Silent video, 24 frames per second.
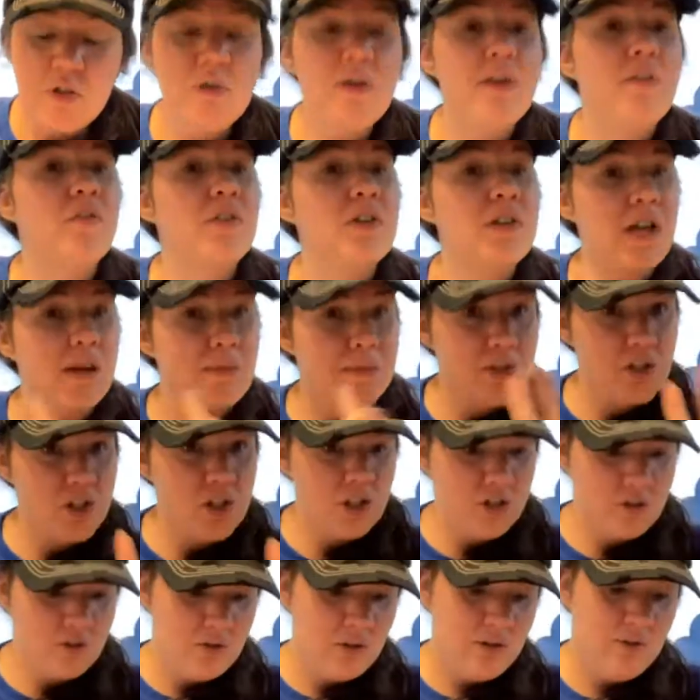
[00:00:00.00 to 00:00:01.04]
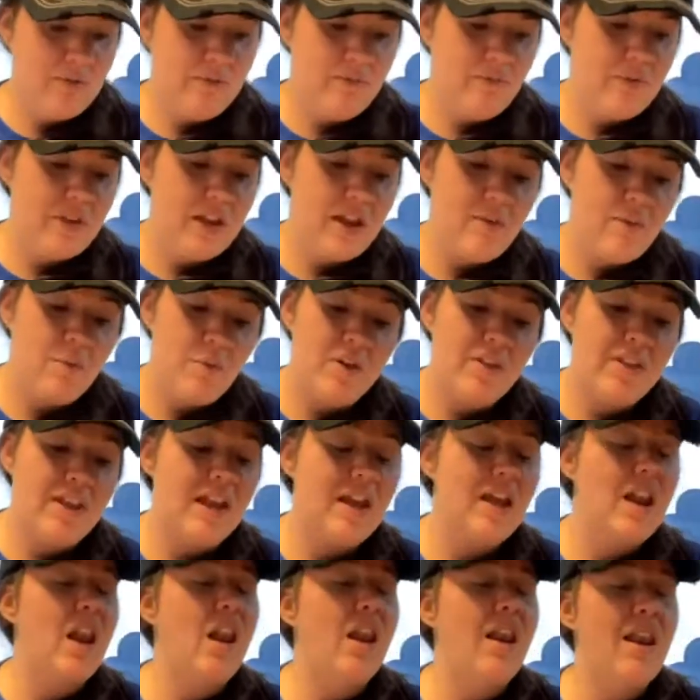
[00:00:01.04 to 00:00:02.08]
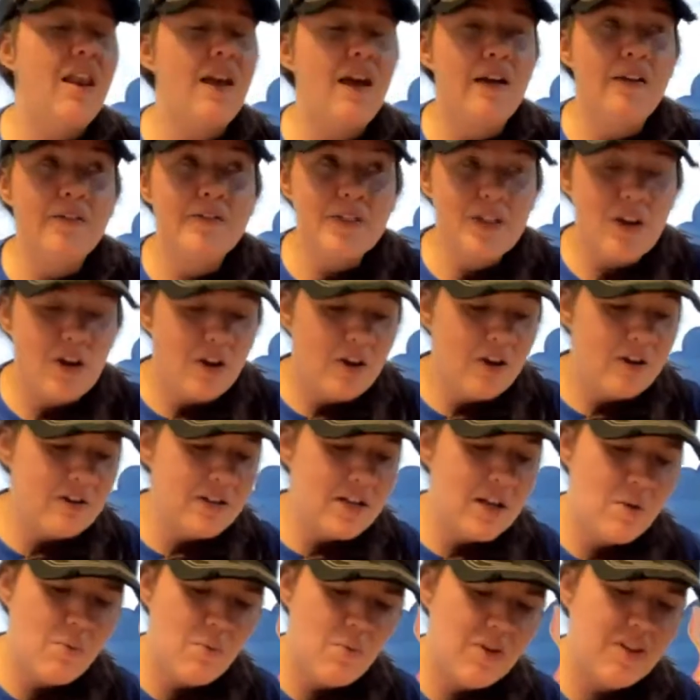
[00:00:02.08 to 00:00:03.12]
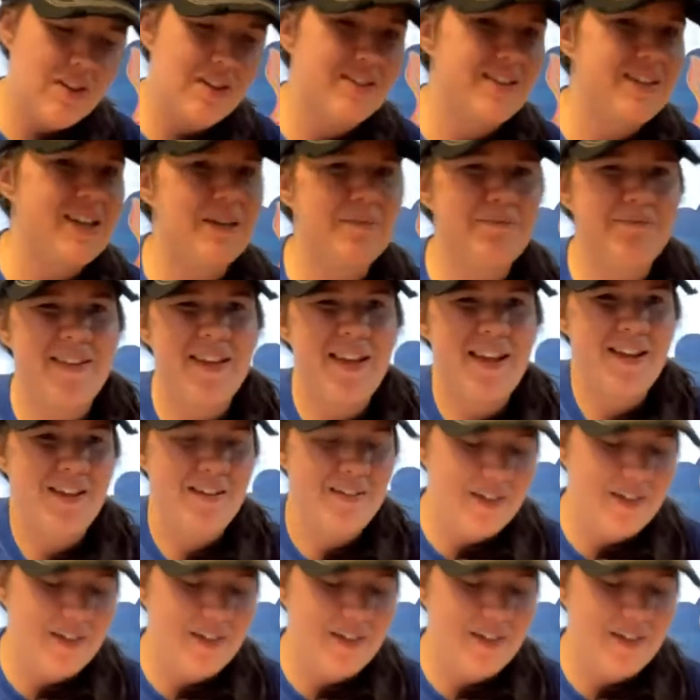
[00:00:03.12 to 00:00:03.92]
2 different types of children. I have one that loves art and one that's like, nah,